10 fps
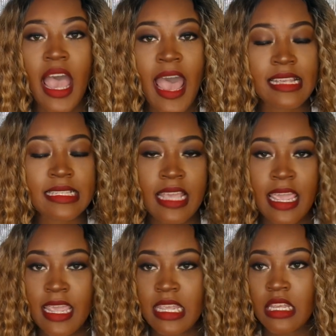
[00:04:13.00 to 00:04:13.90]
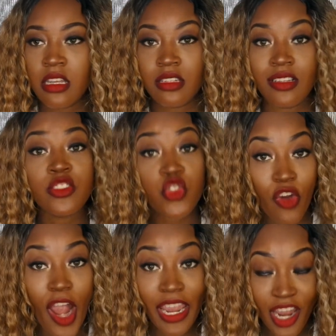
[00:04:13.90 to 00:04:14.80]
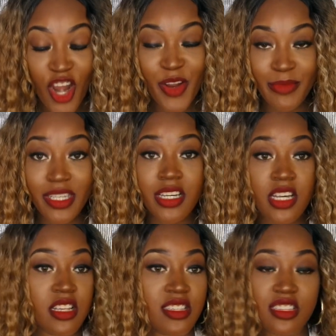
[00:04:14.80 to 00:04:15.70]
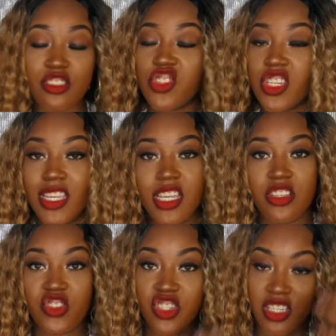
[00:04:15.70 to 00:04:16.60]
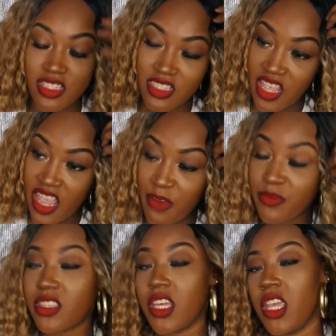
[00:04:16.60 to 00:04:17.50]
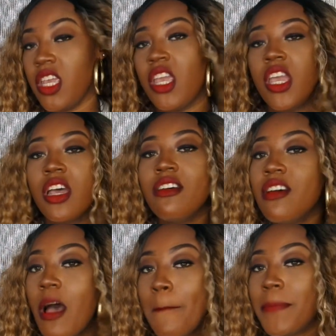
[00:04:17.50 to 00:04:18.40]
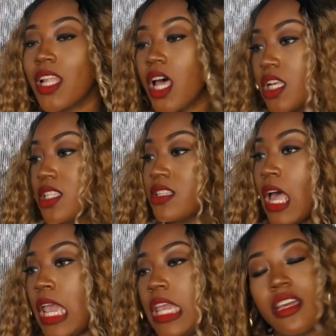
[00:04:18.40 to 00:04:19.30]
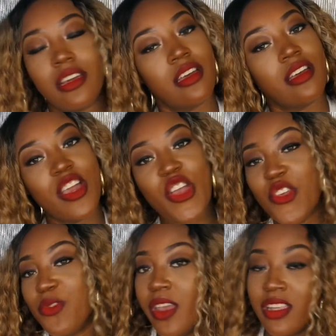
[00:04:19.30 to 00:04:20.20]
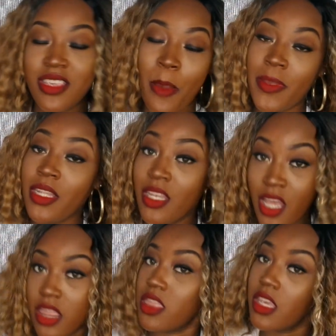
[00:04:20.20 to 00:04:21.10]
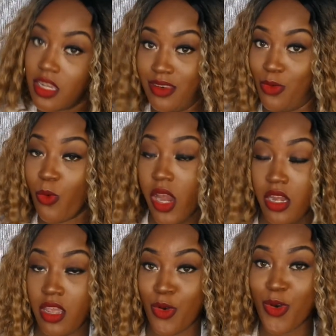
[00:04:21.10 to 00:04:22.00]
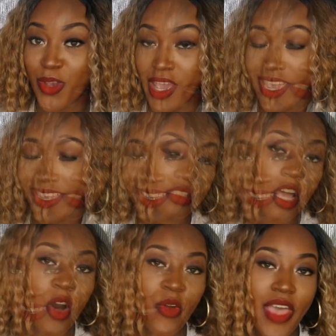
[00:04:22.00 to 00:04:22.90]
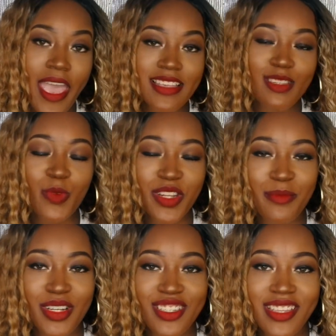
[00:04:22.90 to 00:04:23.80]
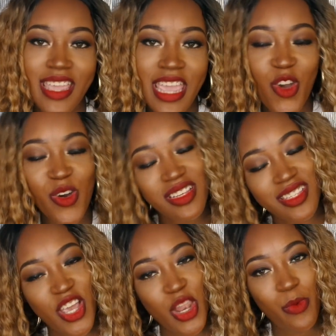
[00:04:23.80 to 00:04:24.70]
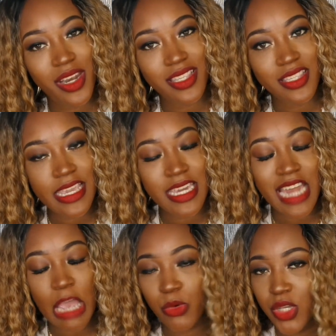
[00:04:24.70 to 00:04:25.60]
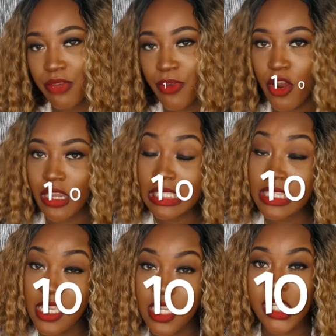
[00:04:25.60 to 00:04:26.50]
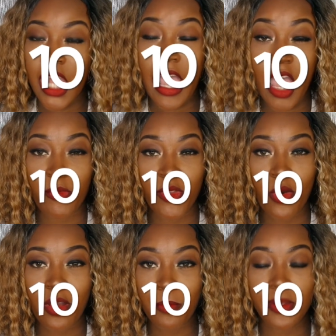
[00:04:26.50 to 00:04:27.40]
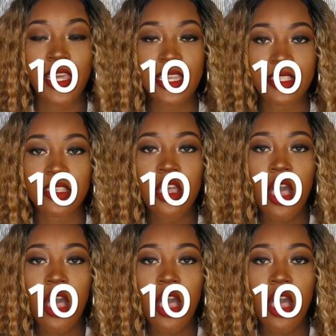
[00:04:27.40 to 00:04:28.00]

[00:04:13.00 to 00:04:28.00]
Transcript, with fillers: I say try her because she is just everything plus. Like, you can't tell me nothing right now, okay? So that is pretty much it. On a scale of 1 to 10, I will give her a 10. I have no complaints